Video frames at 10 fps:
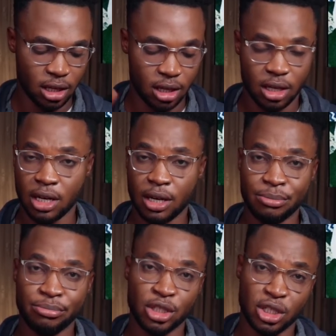the
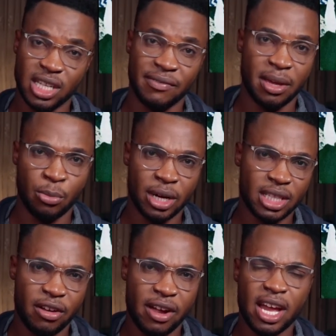Joseph
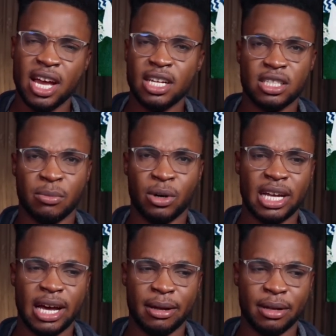Kibwetere, some
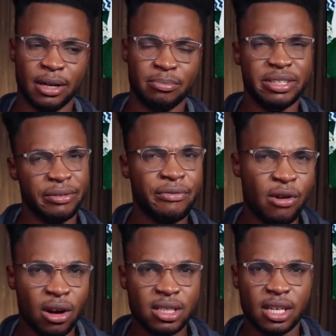other
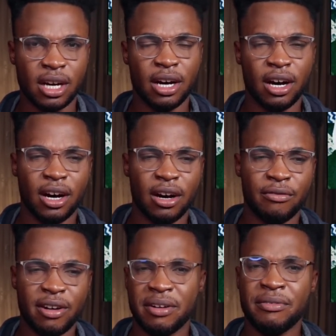defrocked
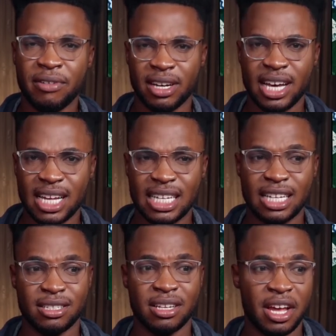Reverend Fathers,
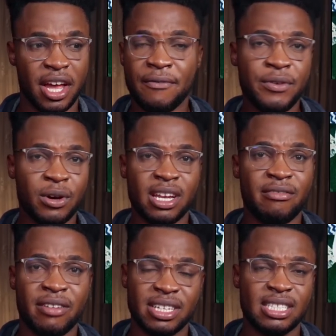and a few
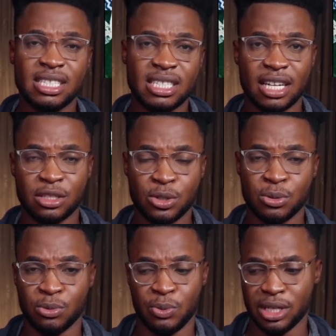other Reverend Sisters
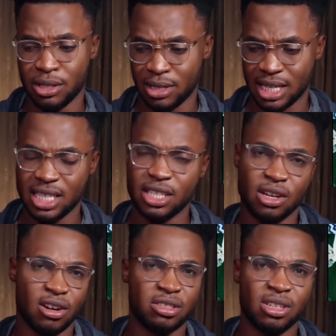too, with the
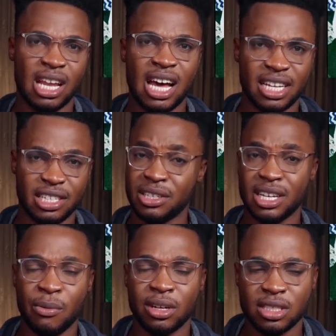Ursula and the
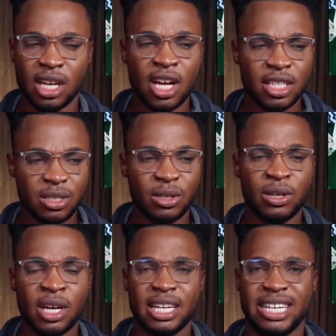other ones.
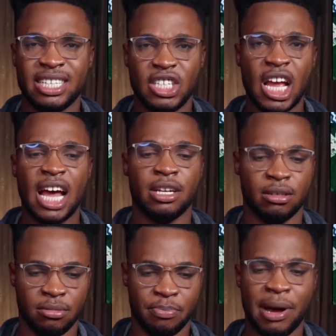So she had
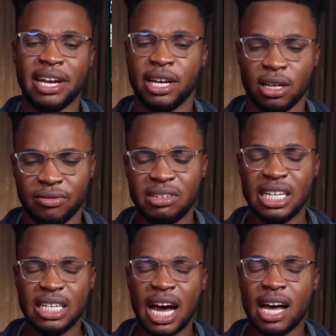a panel of
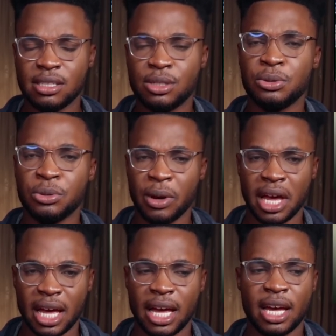leaders who
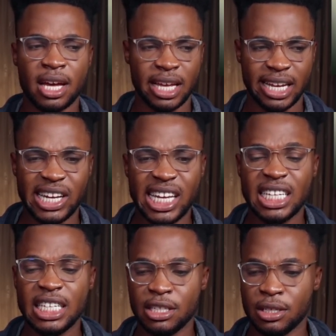were
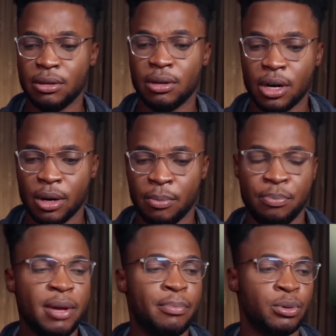leading the
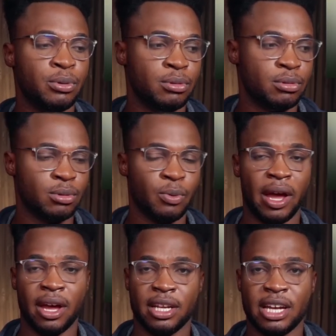people, who
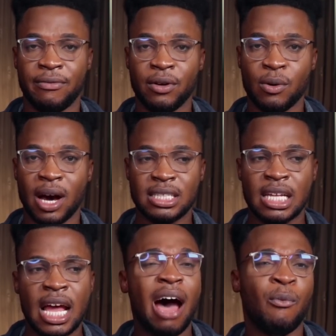were their
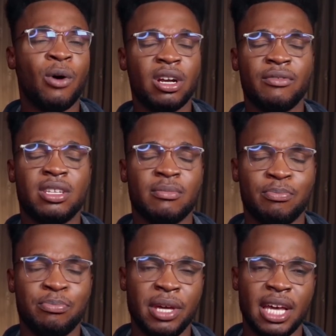followers. And one of the
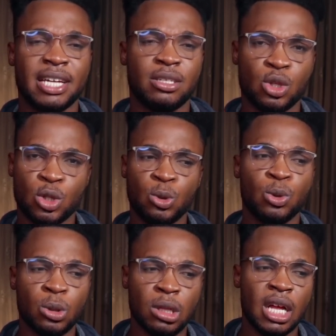biggest
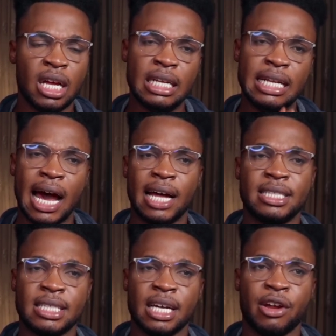tools
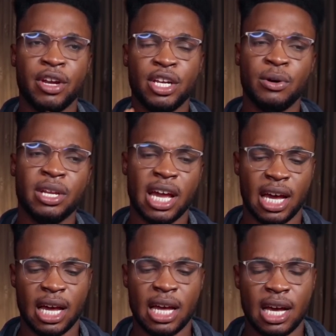that
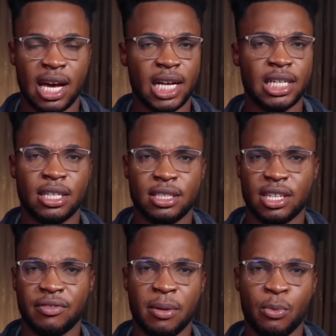Credonia and
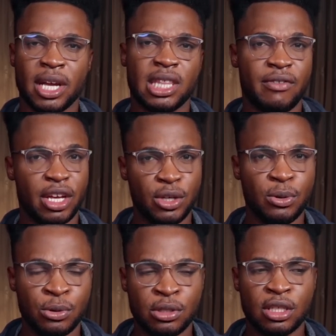Joseph Kibwetere
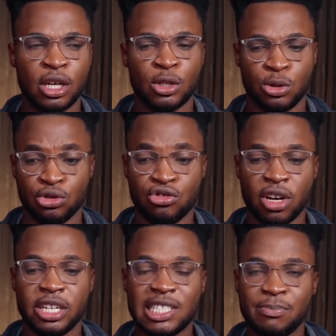used to
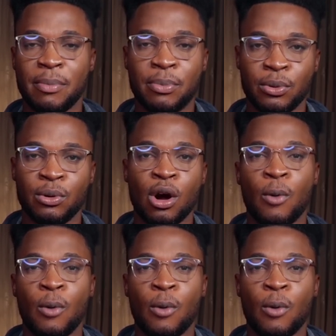draw these people